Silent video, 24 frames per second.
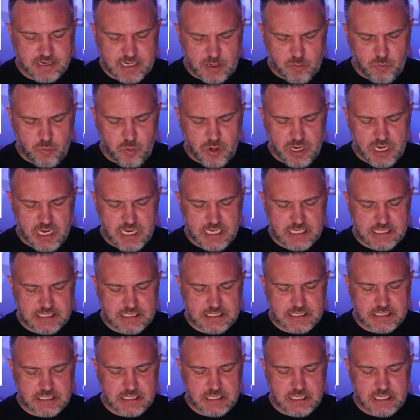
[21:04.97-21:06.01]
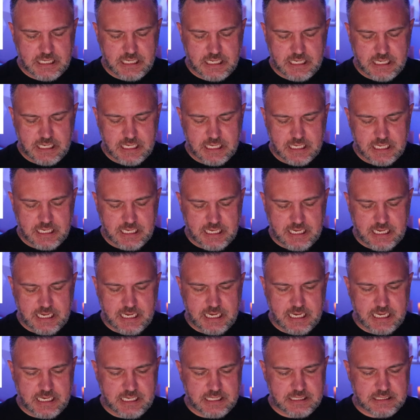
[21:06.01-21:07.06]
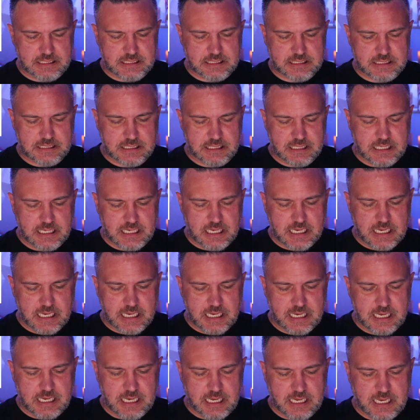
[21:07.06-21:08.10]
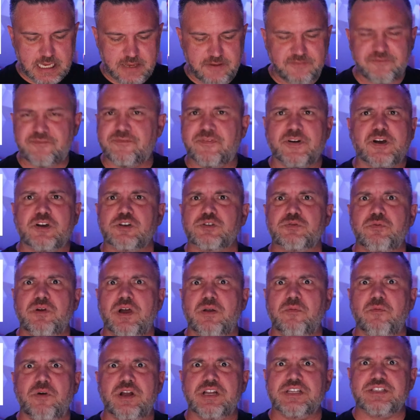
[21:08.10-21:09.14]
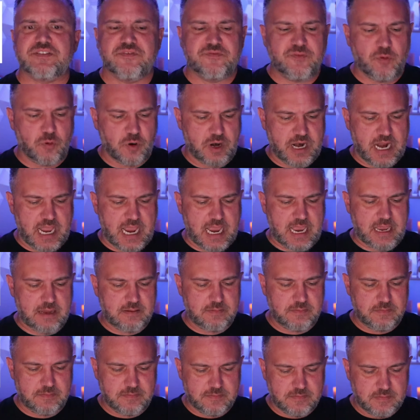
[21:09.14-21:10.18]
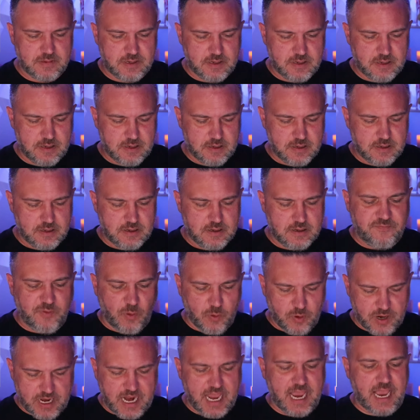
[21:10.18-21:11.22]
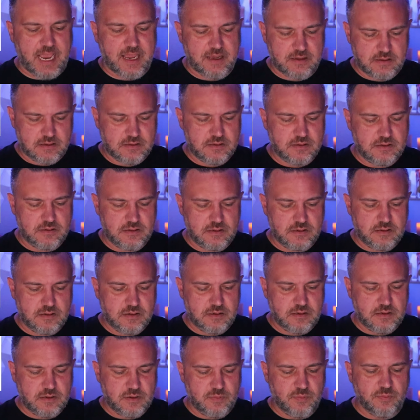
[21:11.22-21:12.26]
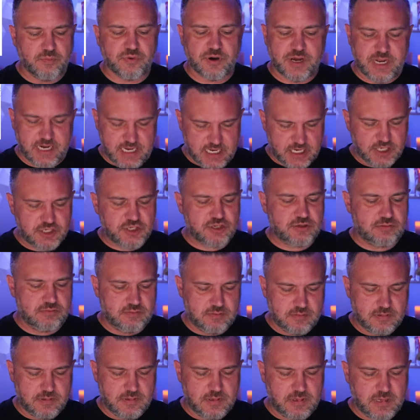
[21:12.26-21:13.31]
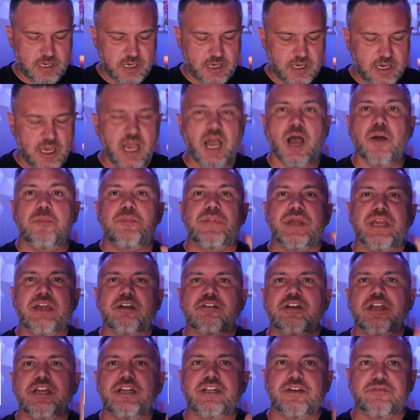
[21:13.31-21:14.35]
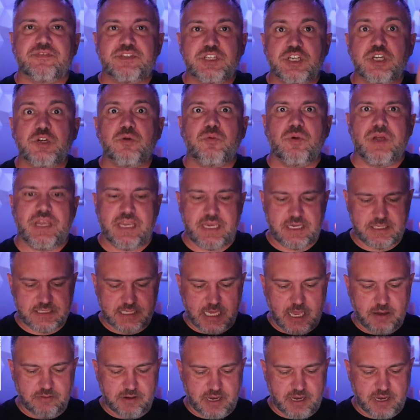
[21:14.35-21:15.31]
Okay, what is... First one, what is a fortnight? fortnight, British, a period of two weeks.